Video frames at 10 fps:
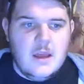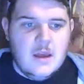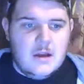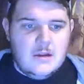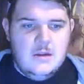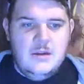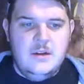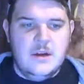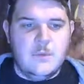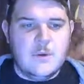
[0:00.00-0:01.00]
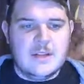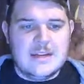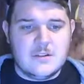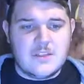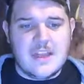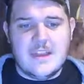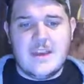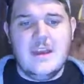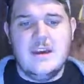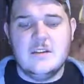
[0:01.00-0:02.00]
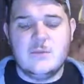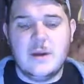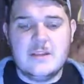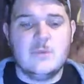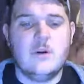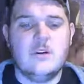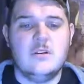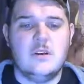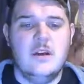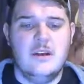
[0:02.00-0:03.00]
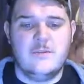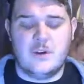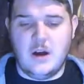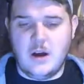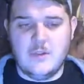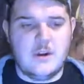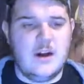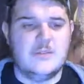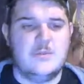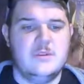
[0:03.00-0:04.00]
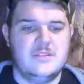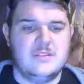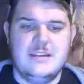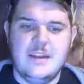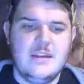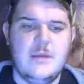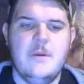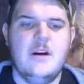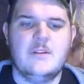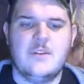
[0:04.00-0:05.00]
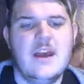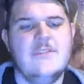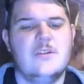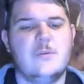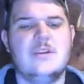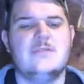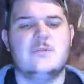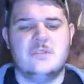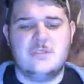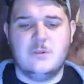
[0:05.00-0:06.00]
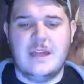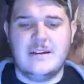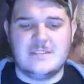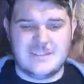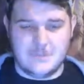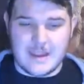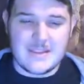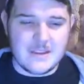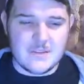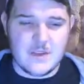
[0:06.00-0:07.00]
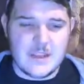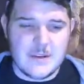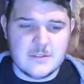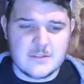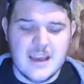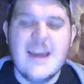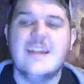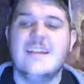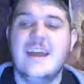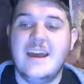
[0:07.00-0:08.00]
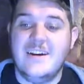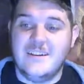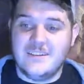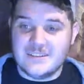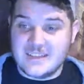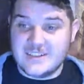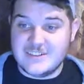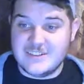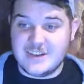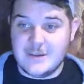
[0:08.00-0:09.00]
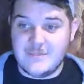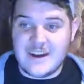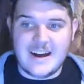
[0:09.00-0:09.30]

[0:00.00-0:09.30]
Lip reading: We would like to thank Dwayne's World for all their awesomeness and D&D Beyond for having the resources to allow us to make these videos. Now, let's get to the top 5.